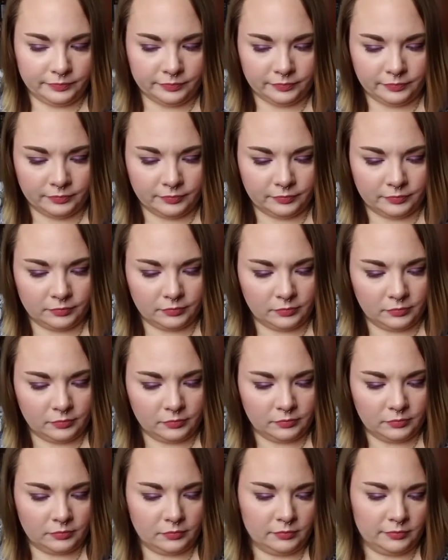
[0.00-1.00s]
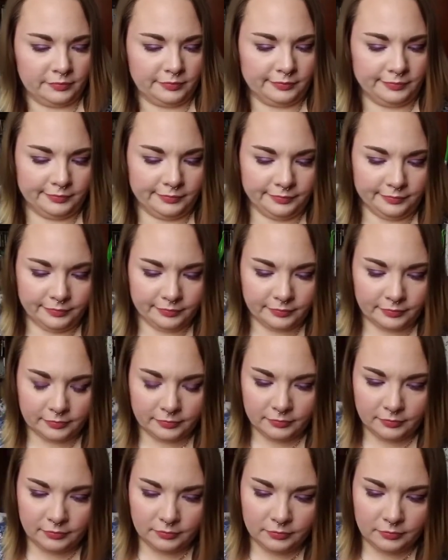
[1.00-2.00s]

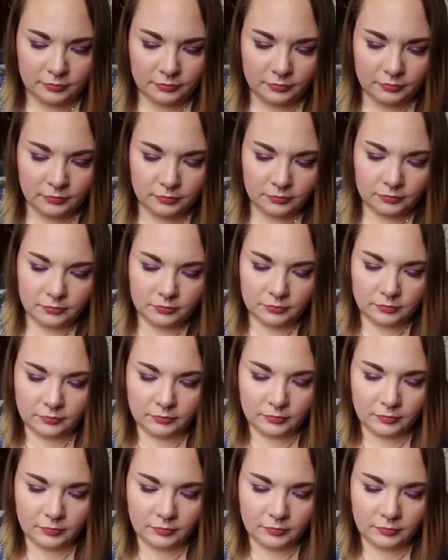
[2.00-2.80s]
Nobody speaks.